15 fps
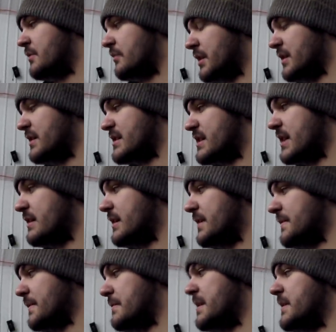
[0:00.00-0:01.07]
realistically,
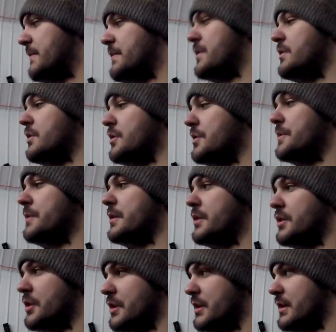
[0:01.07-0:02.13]
for me to feel good,
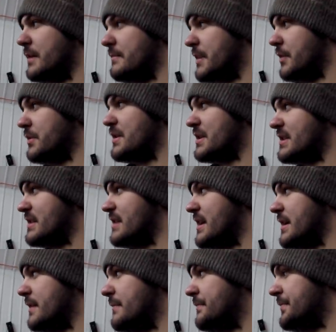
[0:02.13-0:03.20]
good about this
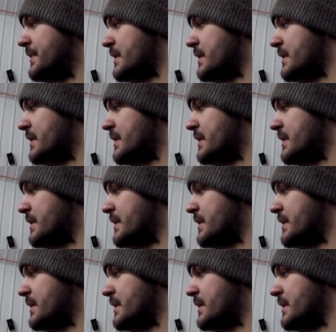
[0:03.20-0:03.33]
thing,